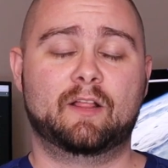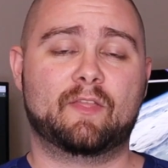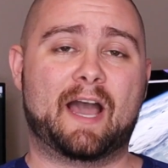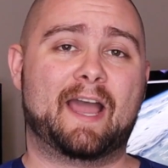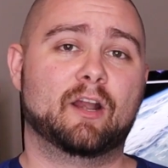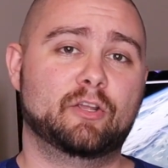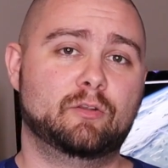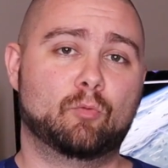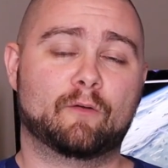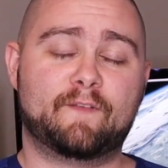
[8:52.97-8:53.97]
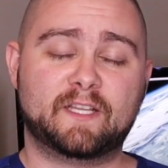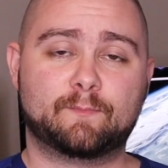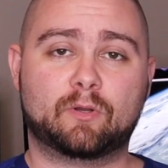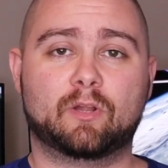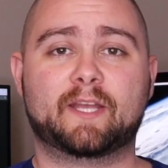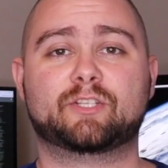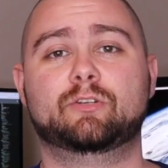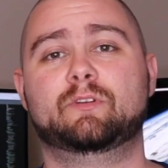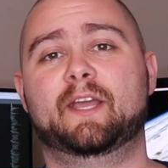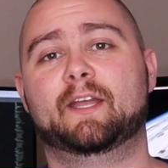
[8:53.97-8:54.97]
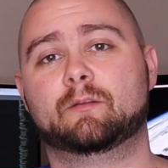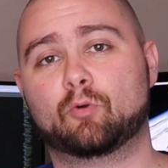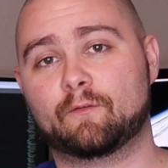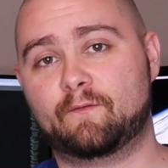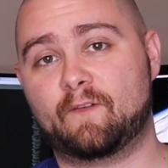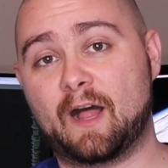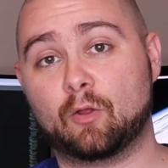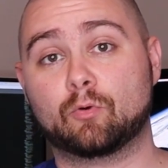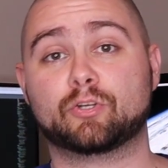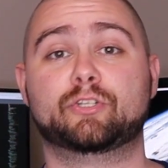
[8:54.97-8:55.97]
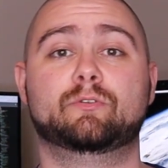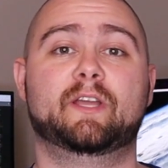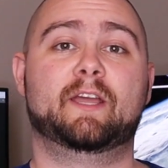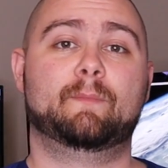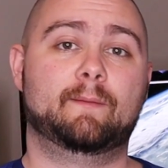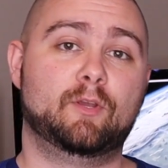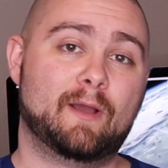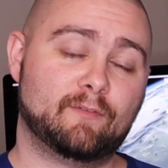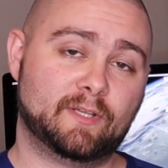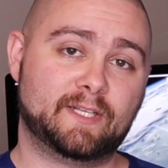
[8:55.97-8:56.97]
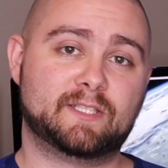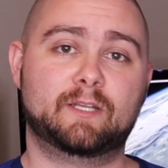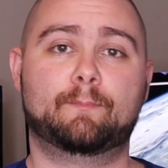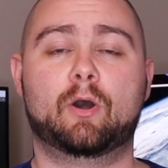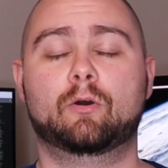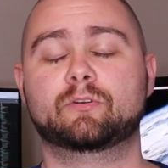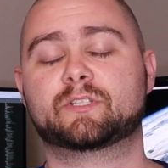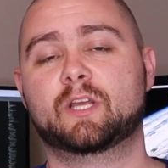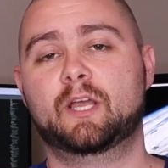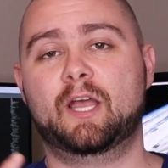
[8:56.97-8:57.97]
the more Facebook likes you get, the more followers you get, maybe you have a LinkedIn post.